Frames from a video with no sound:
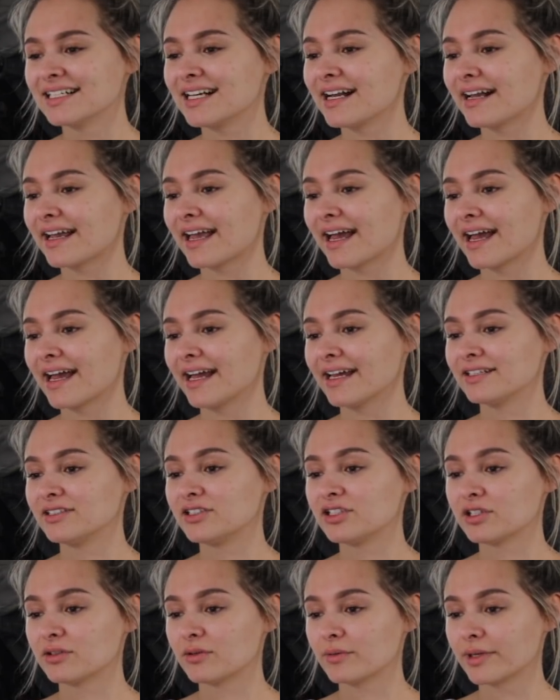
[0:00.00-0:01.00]
Okay,
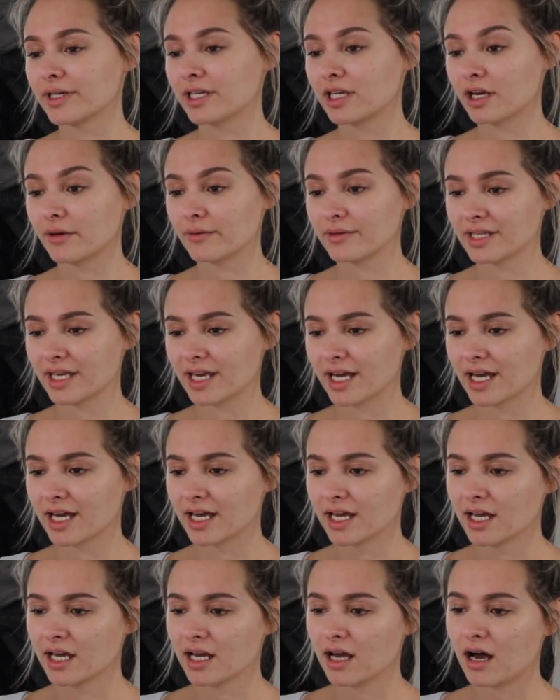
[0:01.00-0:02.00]
do you know what? We're gonna go with
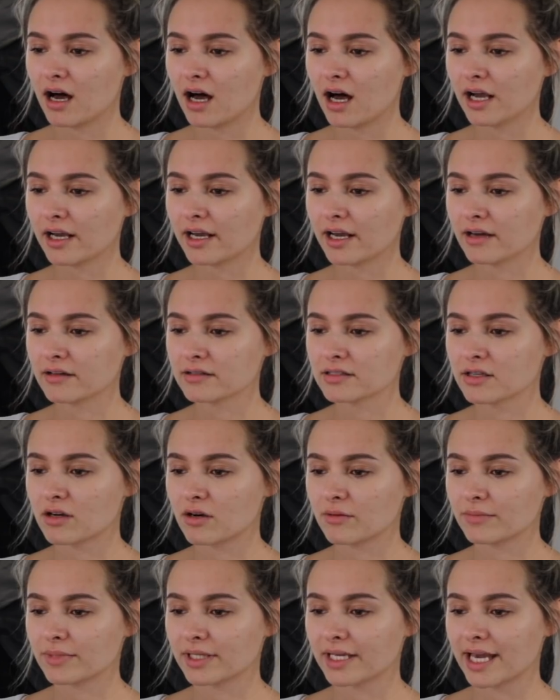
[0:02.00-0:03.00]
yeah. Are girls
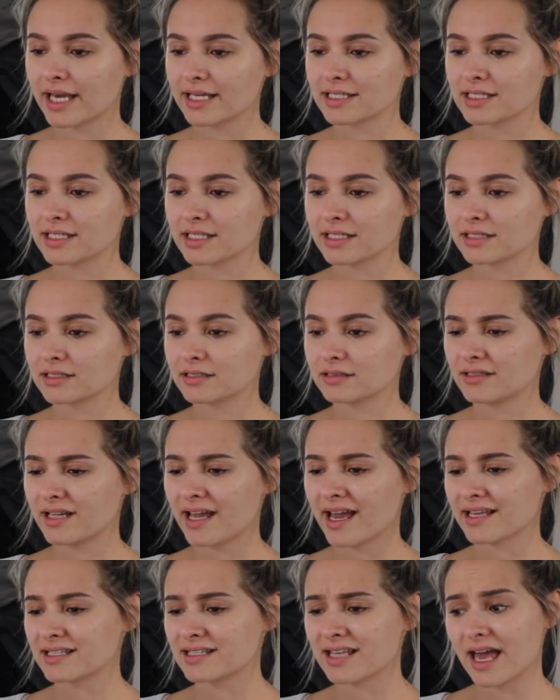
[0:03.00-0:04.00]
complicated?
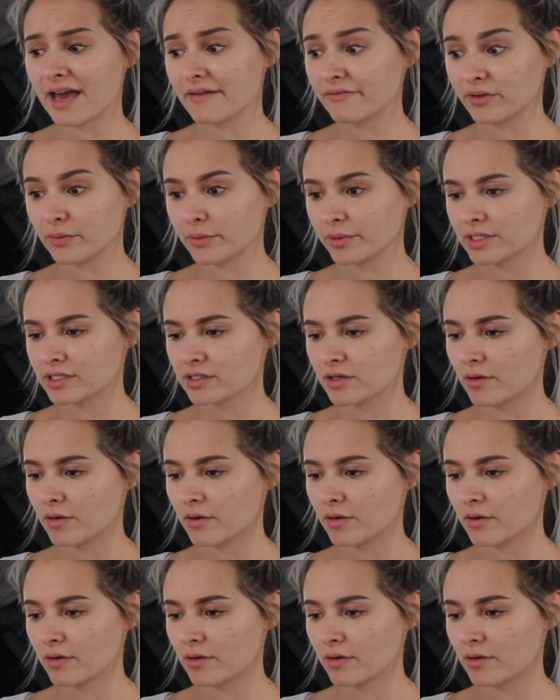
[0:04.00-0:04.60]
Yes, everyone is